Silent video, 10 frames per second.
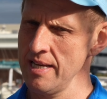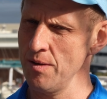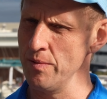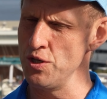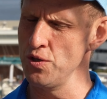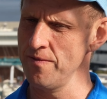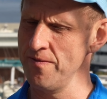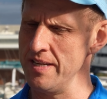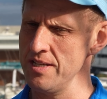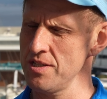and we should
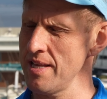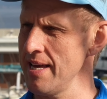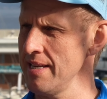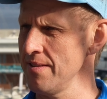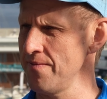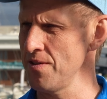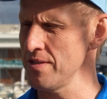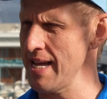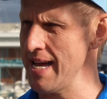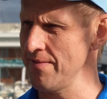finish that in the
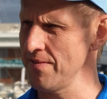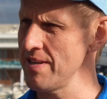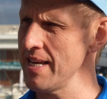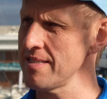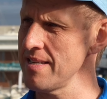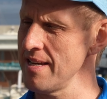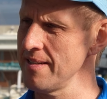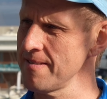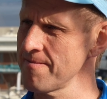first half of next year.